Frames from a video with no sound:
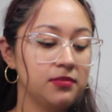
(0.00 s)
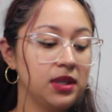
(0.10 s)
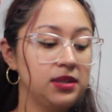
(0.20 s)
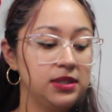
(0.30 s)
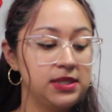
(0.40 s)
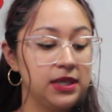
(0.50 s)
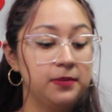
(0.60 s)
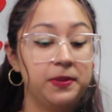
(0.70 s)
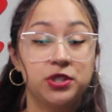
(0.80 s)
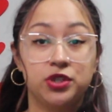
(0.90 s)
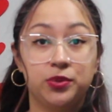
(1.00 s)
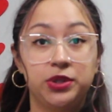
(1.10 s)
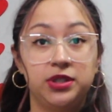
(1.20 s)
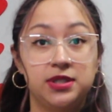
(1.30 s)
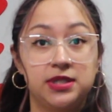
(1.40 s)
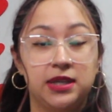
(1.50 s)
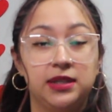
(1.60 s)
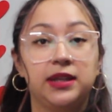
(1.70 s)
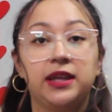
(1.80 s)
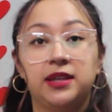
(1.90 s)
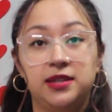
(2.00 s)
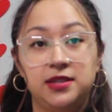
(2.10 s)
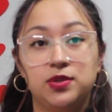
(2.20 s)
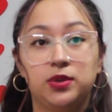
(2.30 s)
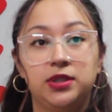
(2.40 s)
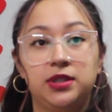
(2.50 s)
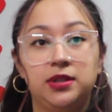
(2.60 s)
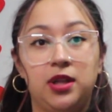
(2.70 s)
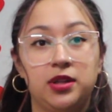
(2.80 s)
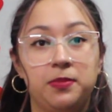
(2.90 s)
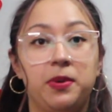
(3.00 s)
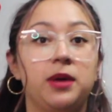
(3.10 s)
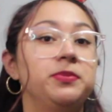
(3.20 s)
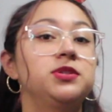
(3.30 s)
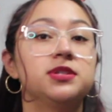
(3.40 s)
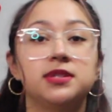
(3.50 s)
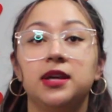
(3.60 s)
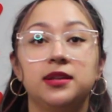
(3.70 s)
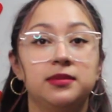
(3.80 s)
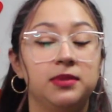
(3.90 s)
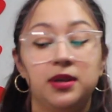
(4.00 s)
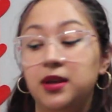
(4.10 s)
And then take a picture with your son like he's holding a lollipop. You just tell him,